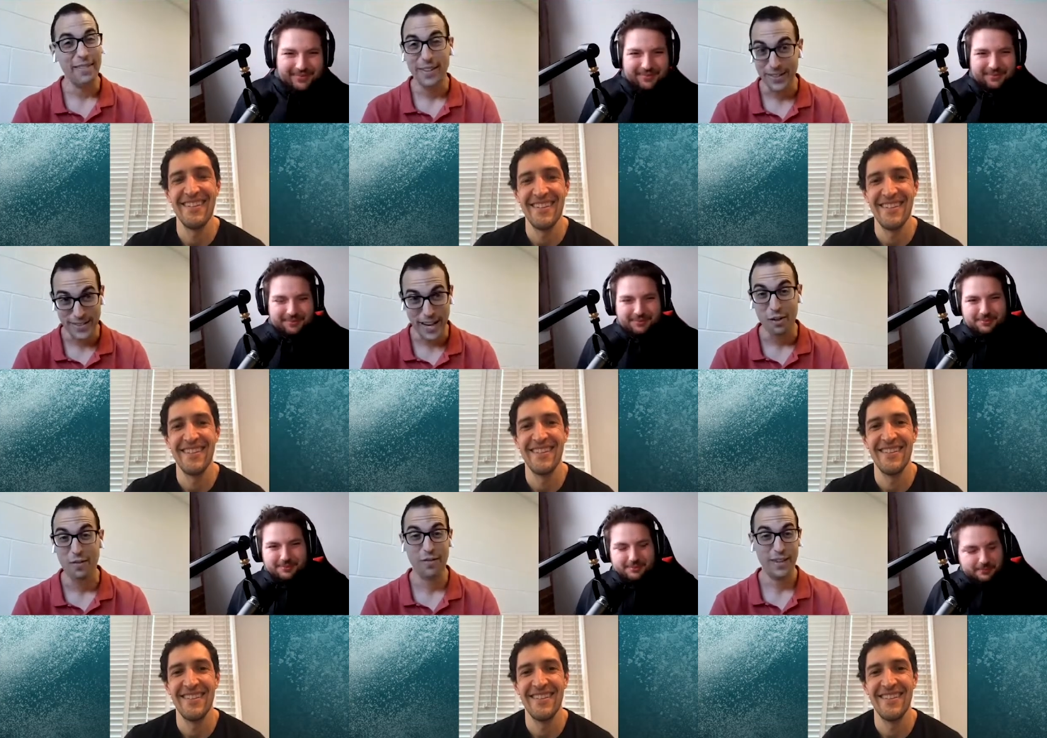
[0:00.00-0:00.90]

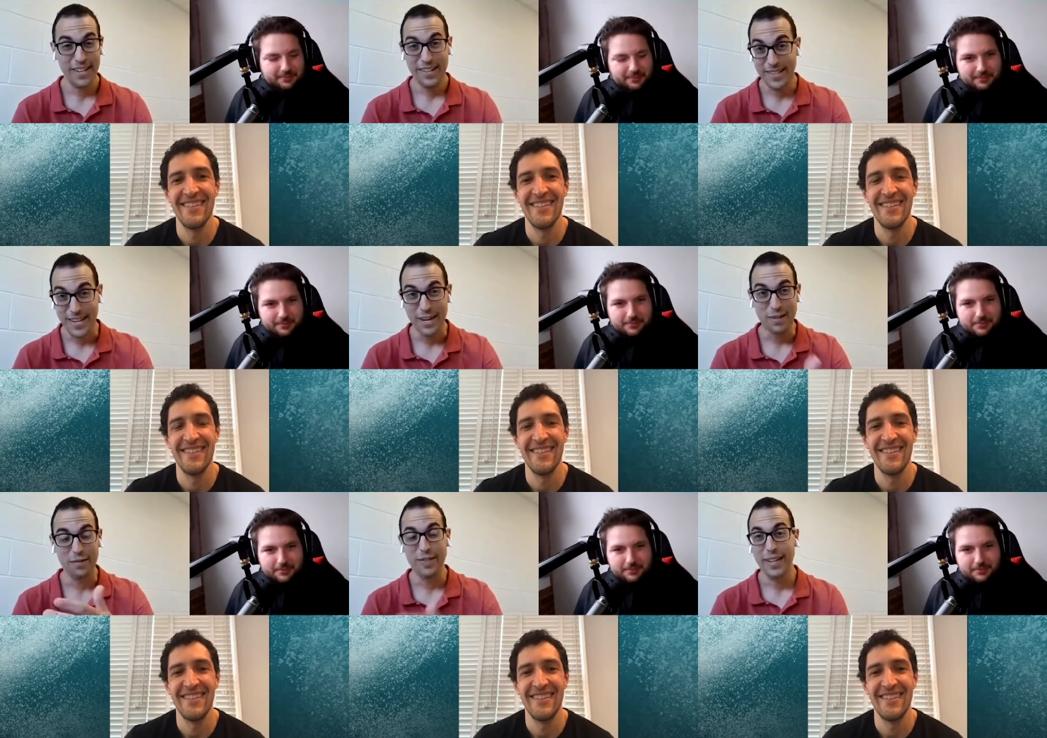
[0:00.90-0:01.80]
Speaker 1: yourself,
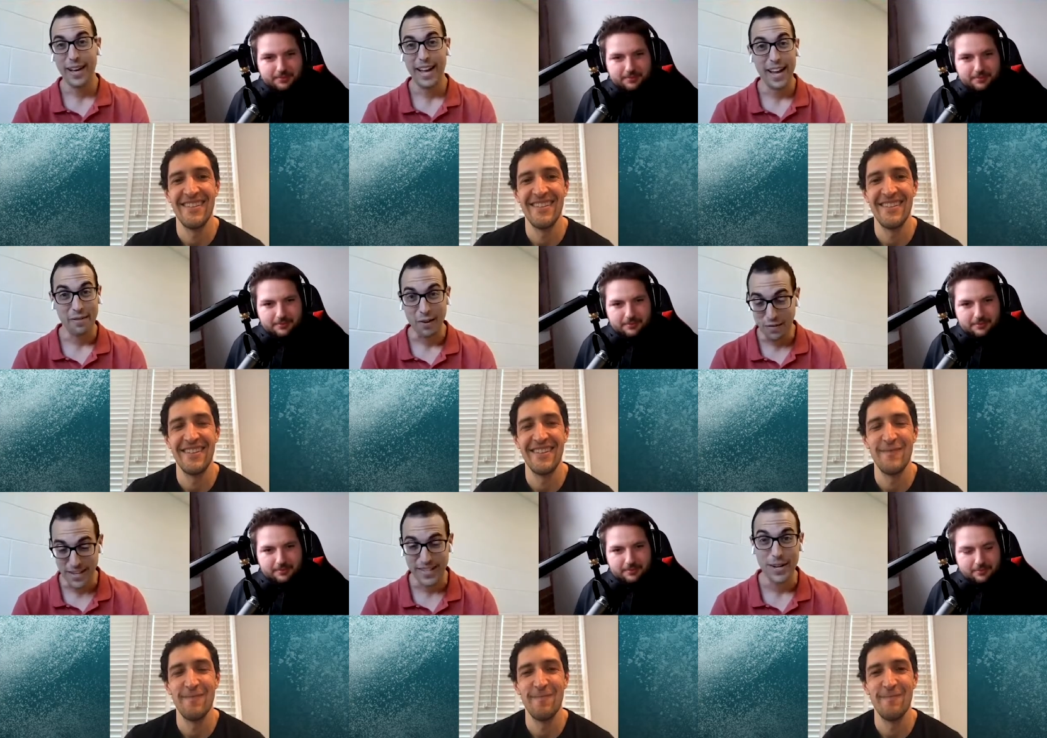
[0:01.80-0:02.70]
Steve, Everett
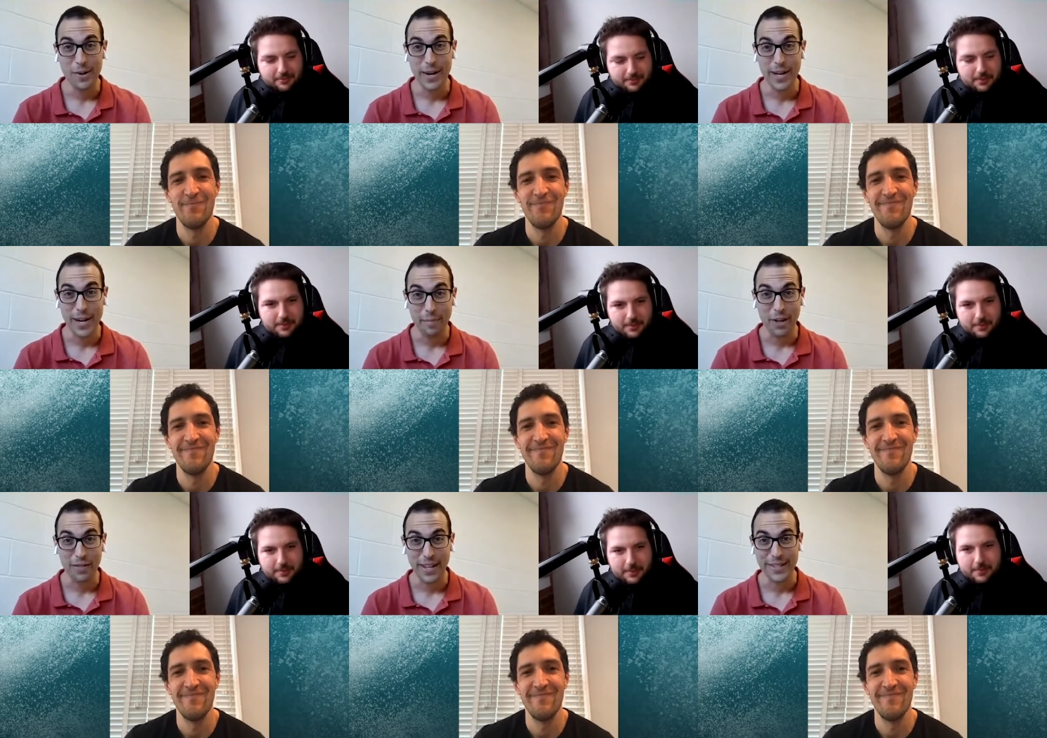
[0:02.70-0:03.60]
Fitzhugh, and a
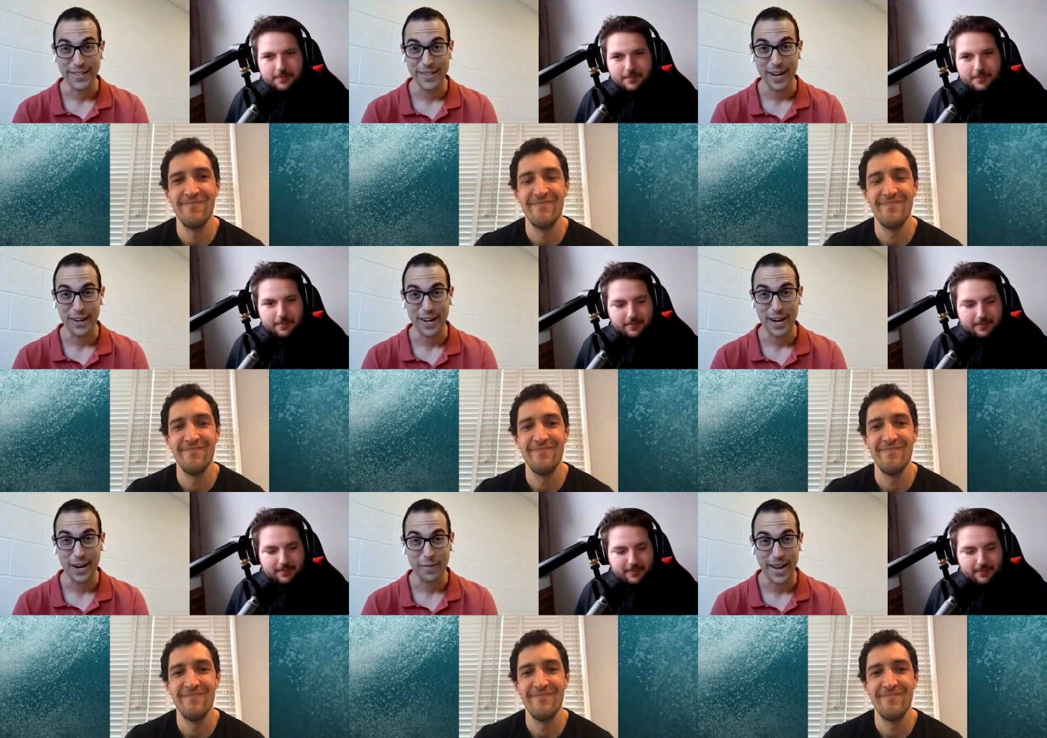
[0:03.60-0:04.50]
number of others
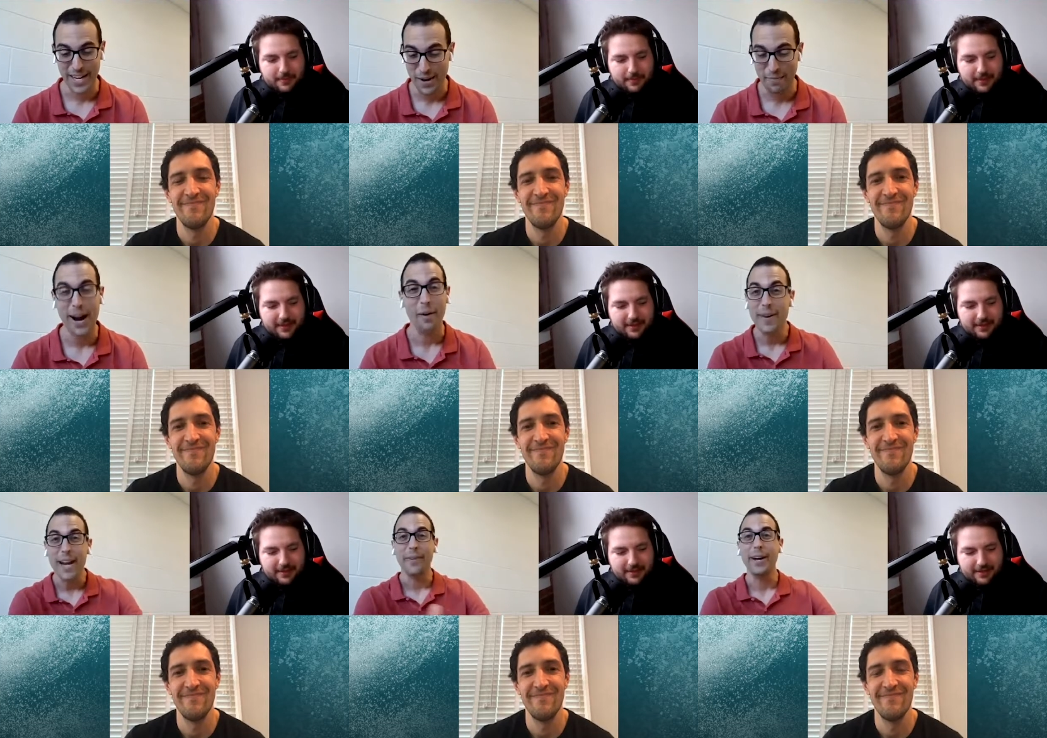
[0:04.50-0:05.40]
are making it proud.
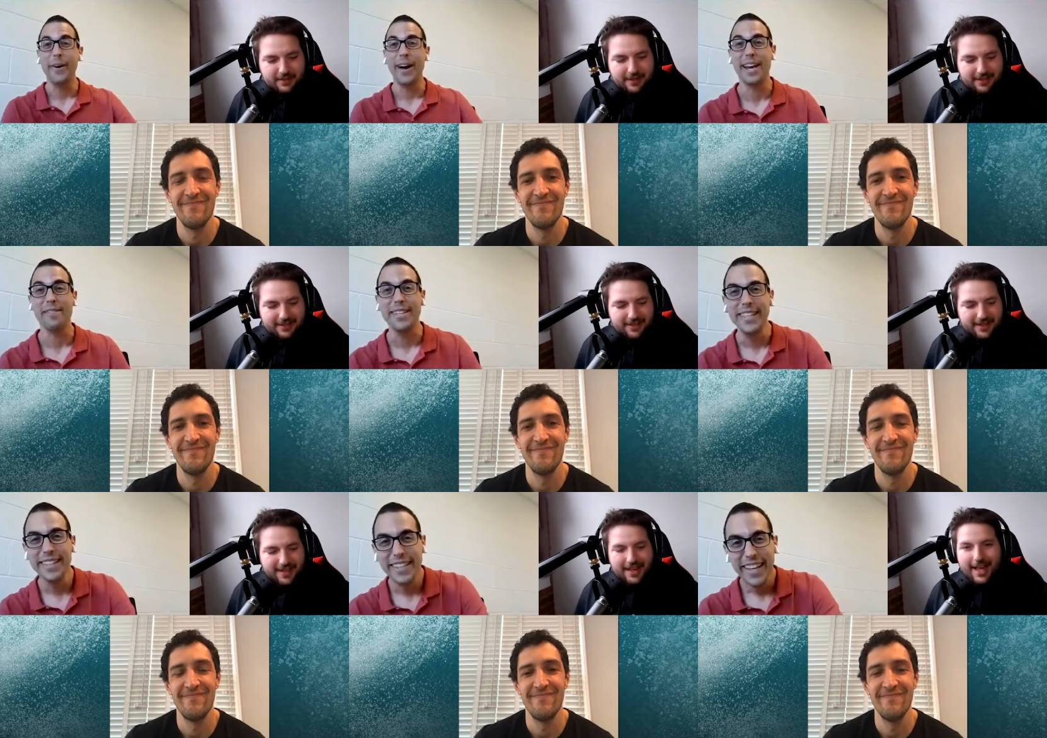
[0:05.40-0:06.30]
But anyway,
Speaker 2: go ahead.
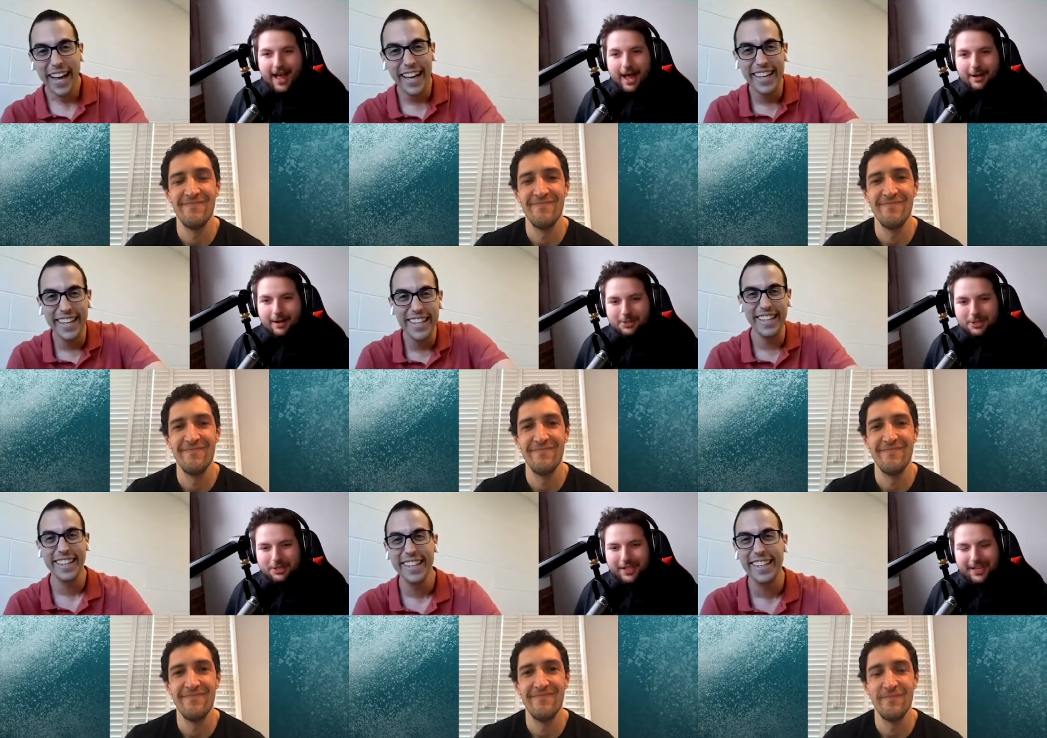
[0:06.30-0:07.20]
Yeah,
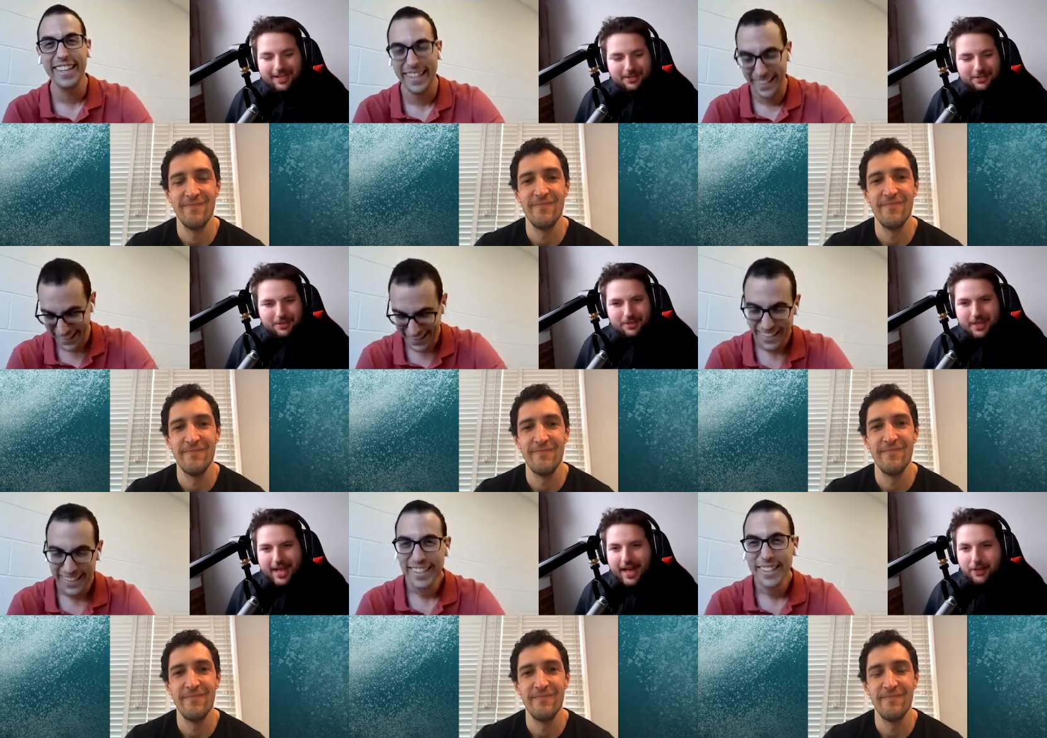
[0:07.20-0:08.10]
just
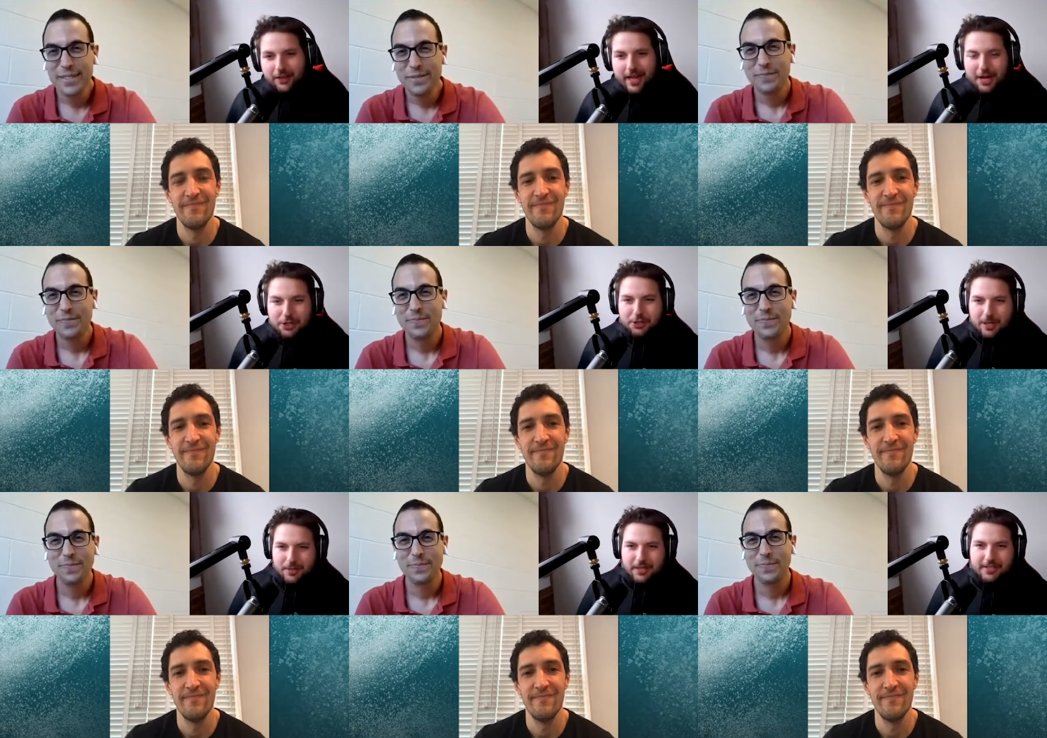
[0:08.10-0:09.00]
how did you
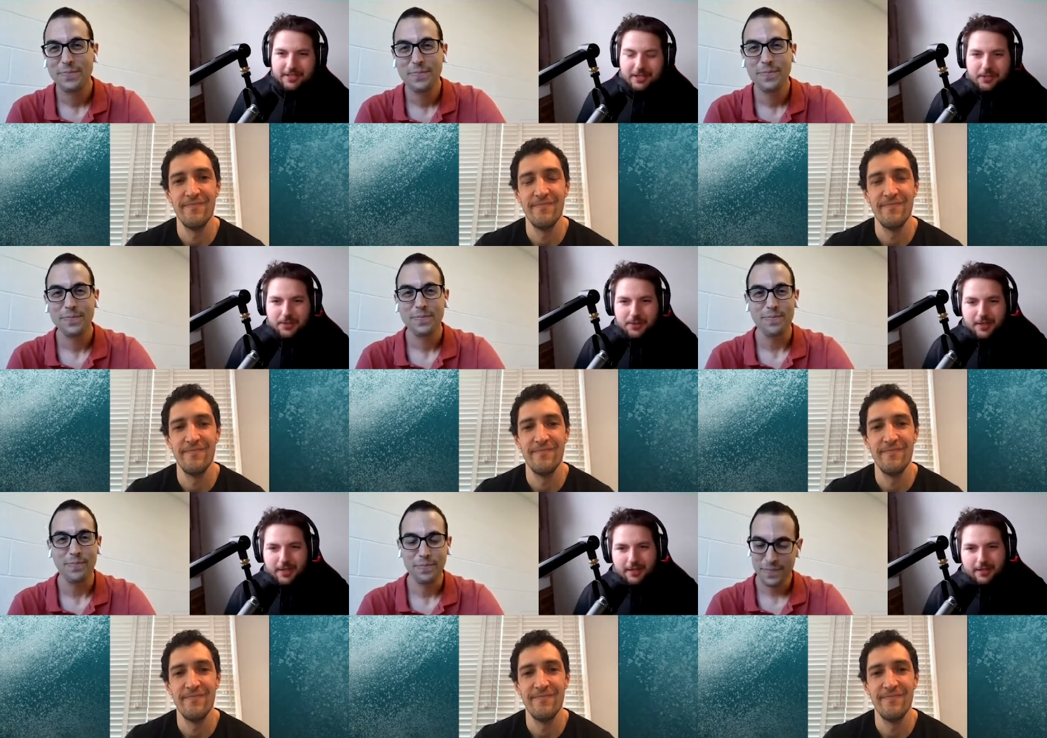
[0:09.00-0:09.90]
come to the decision
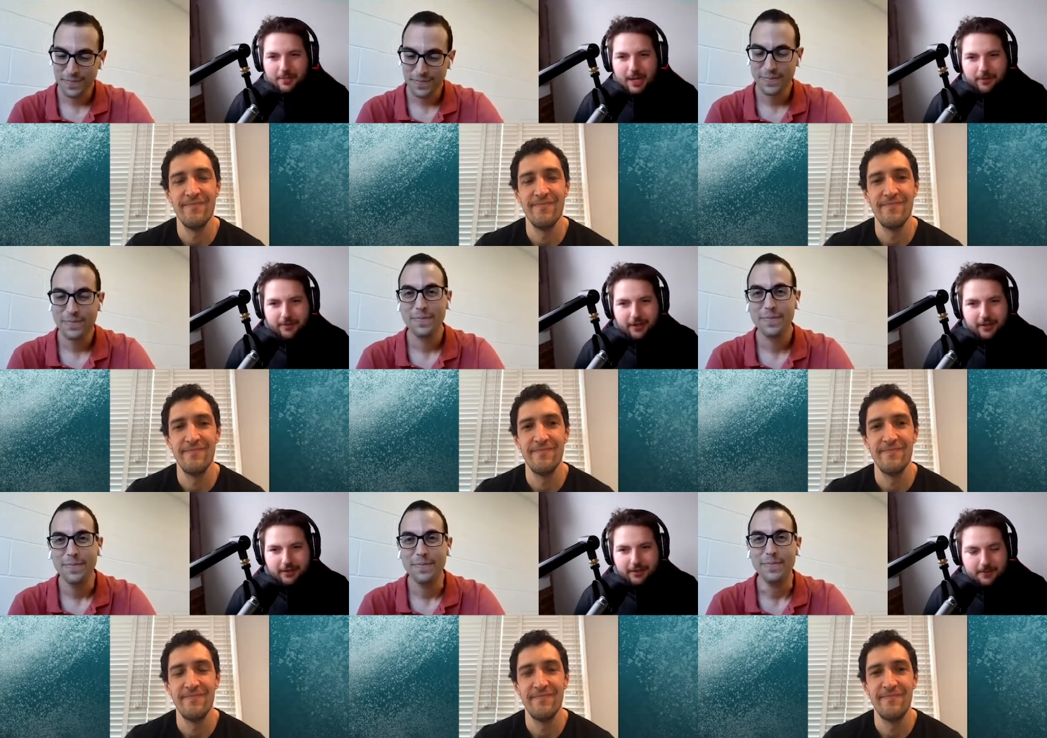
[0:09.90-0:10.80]
to become a Falcon?